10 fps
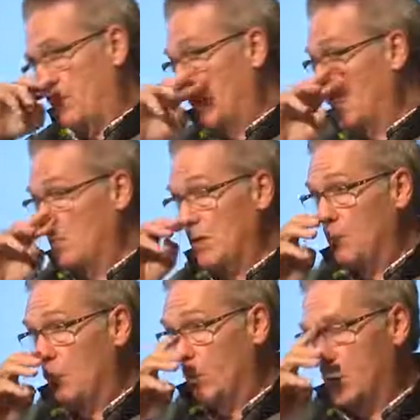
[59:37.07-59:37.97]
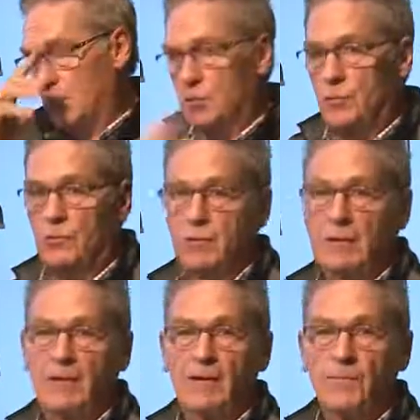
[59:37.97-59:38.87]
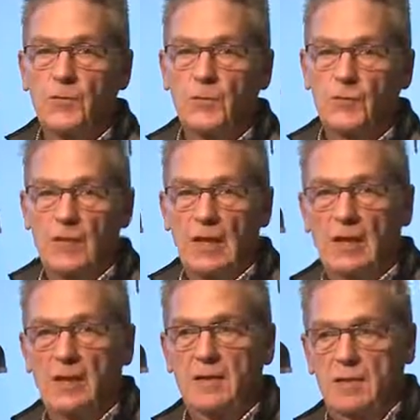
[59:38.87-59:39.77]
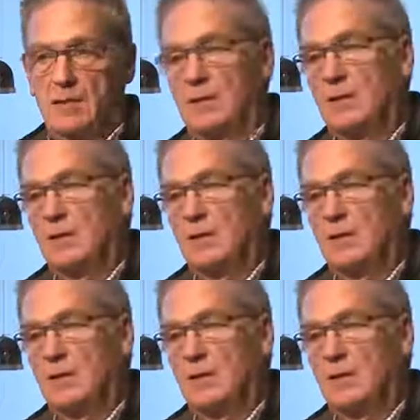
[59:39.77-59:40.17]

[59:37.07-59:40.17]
probably more to do than you realized.